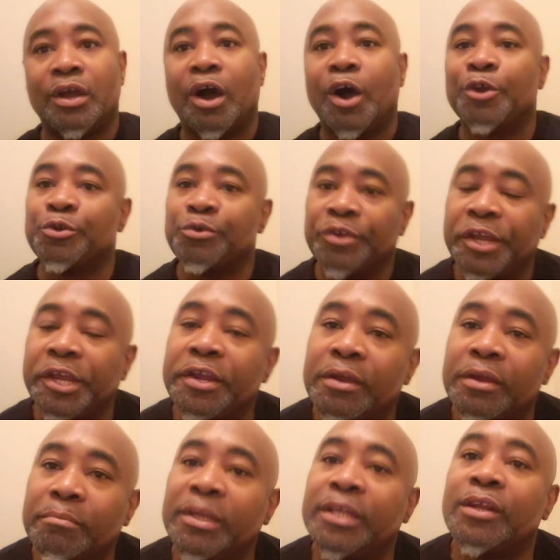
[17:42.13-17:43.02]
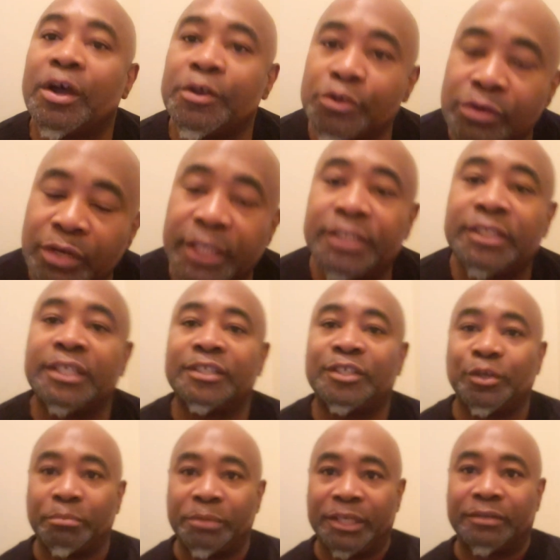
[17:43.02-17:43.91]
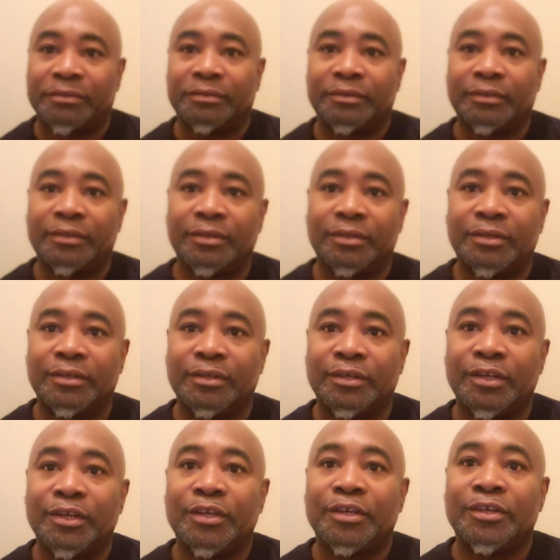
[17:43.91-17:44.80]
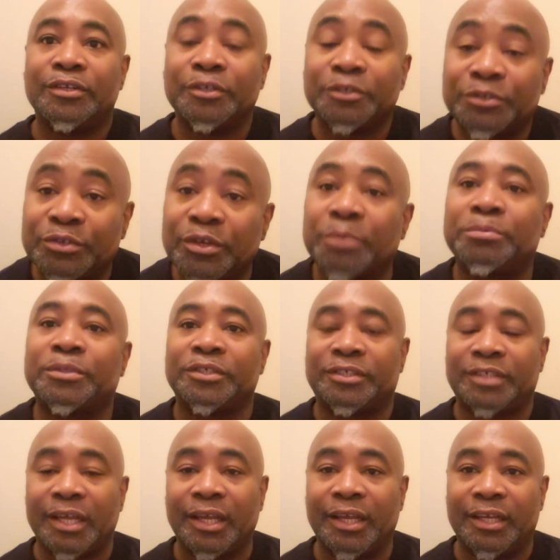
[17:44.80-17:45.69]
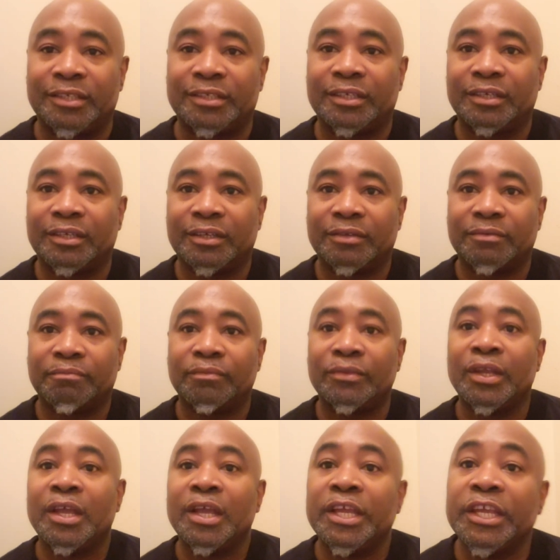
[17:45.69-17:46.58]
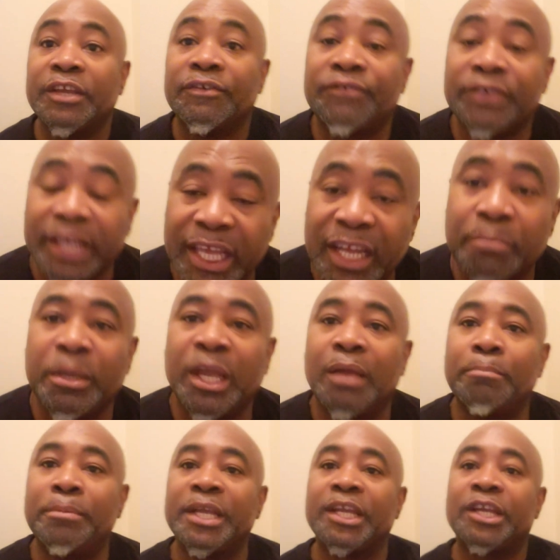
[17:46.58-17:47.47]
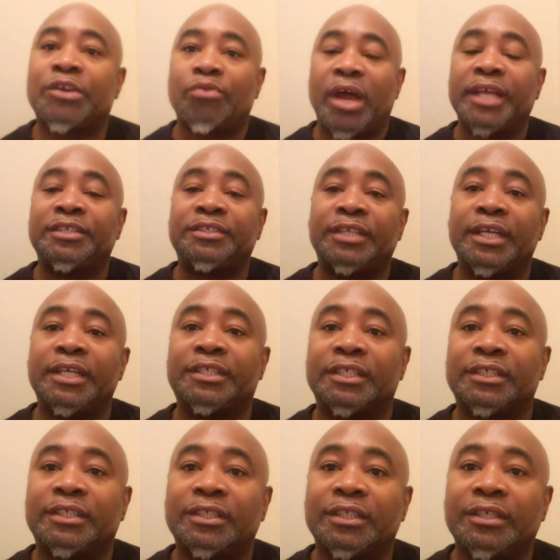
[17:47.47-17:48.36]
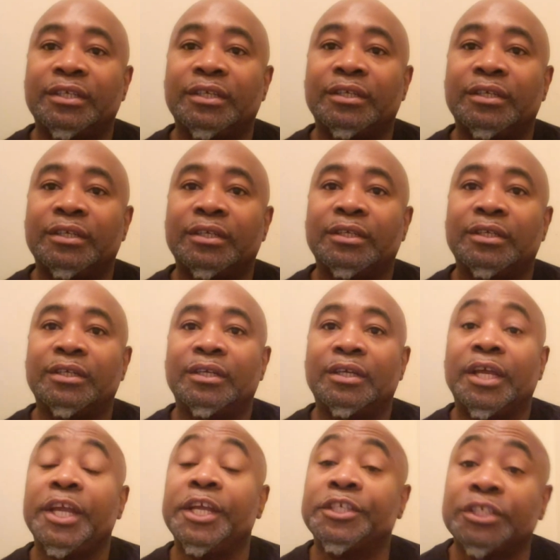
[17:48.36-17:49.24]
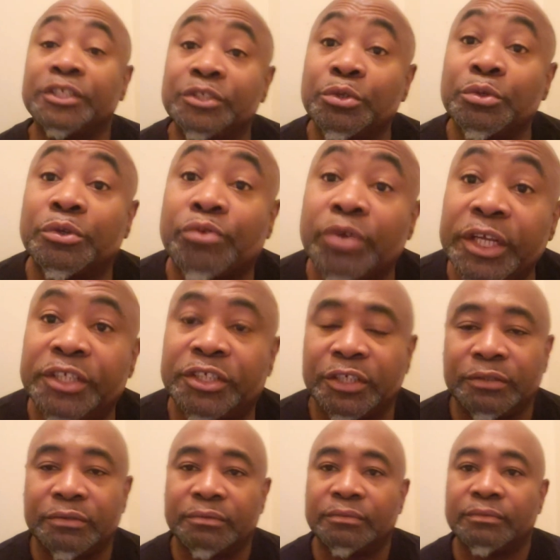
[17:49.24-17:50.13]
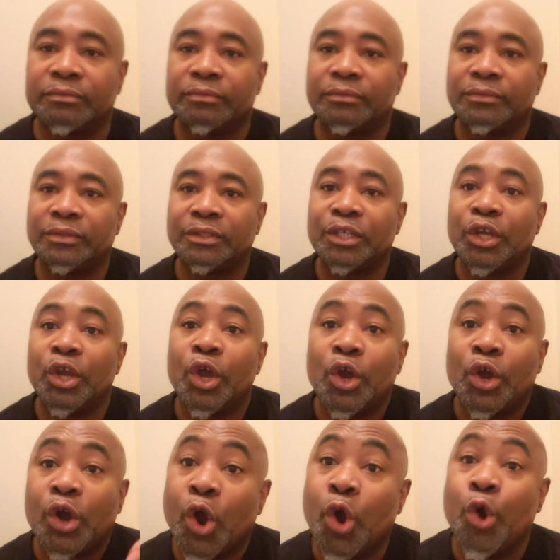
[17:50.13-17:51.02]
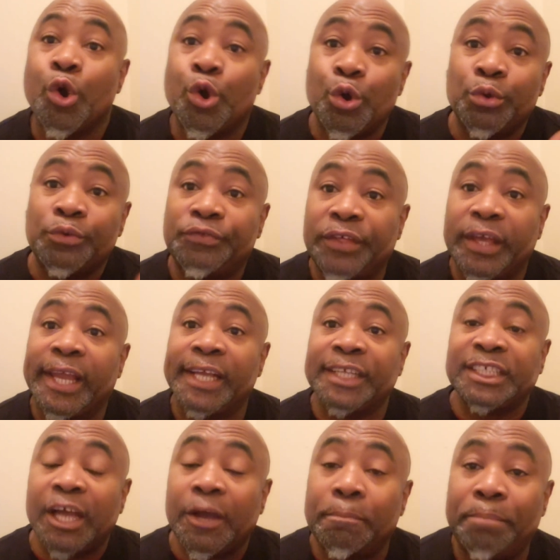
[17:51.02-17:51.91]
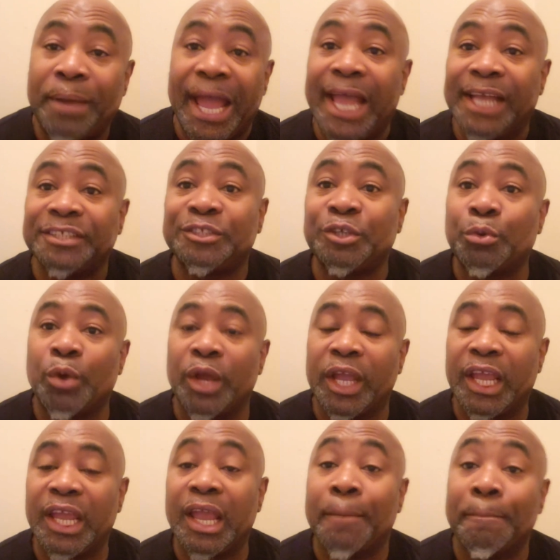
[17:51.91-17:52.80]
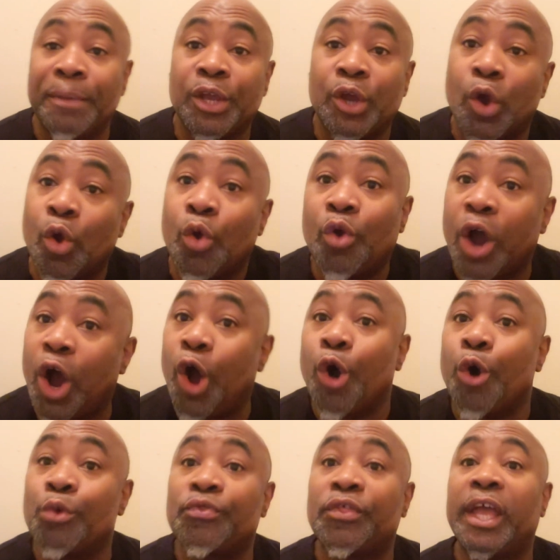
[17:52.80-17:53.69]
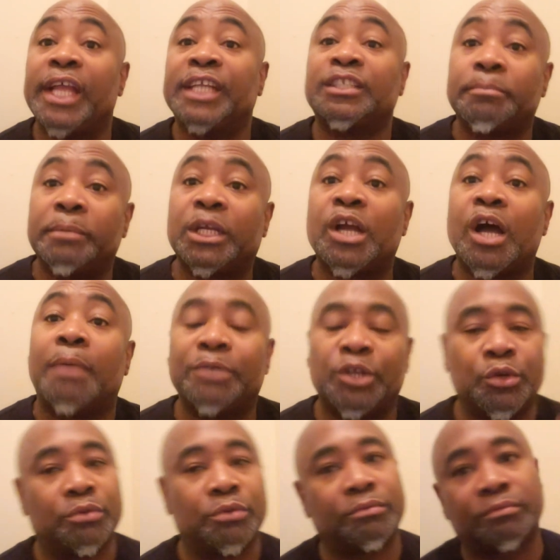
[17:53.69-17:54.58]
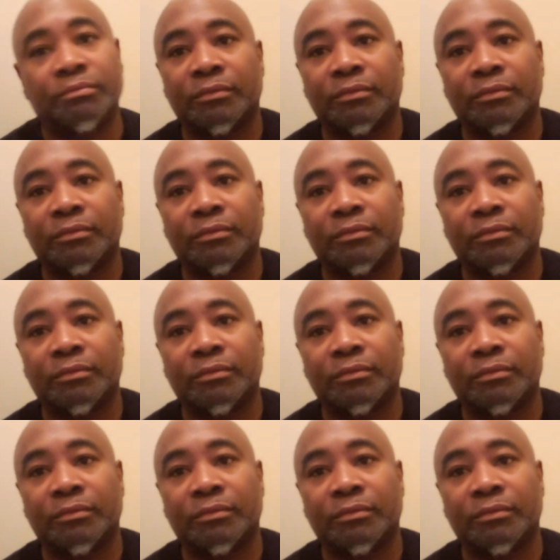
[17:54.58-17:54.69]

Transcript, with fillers: Are you hearing me and are you listening to me? The scripture says, if any man be in Christ Jesus, he's a new creature. Old things have passed away, and behold, all things have become new.